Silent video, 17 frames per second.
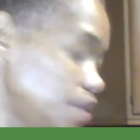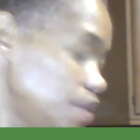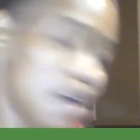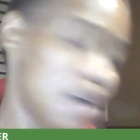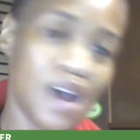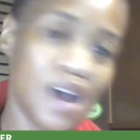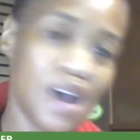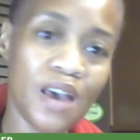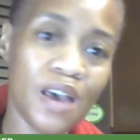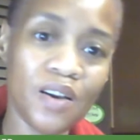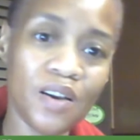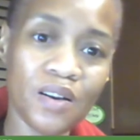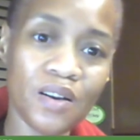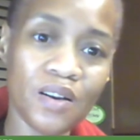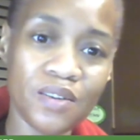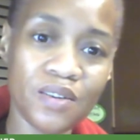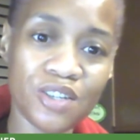
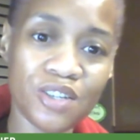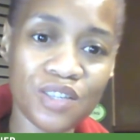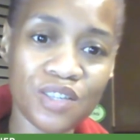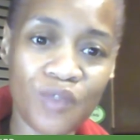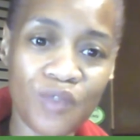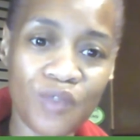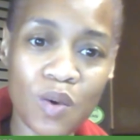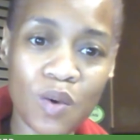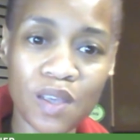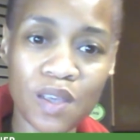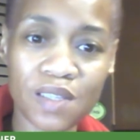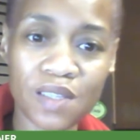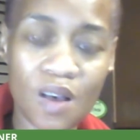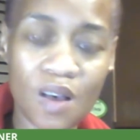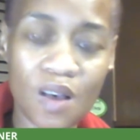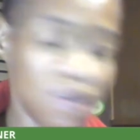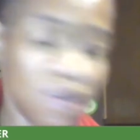anger. Just focus
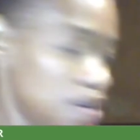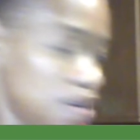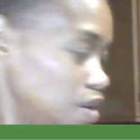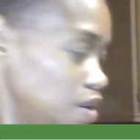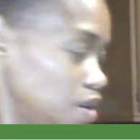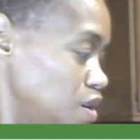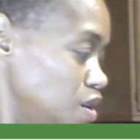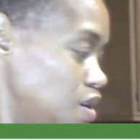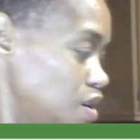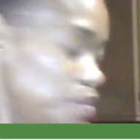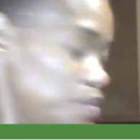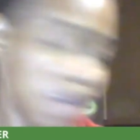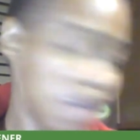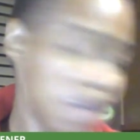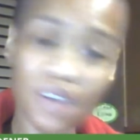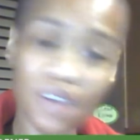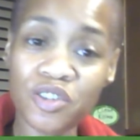on
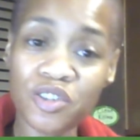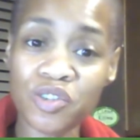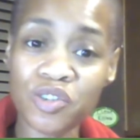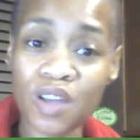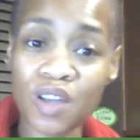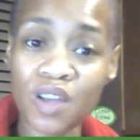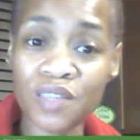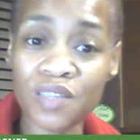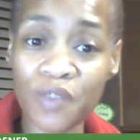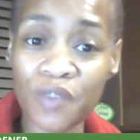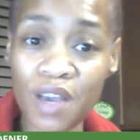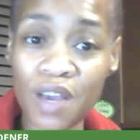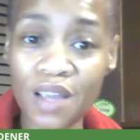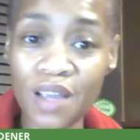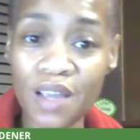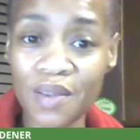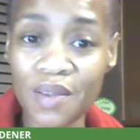being stress
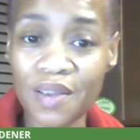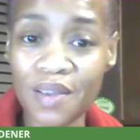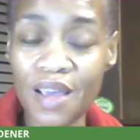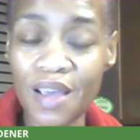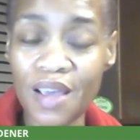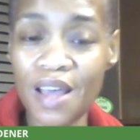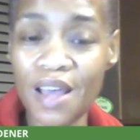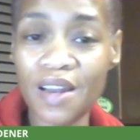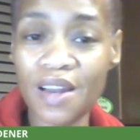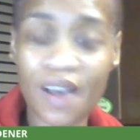free, and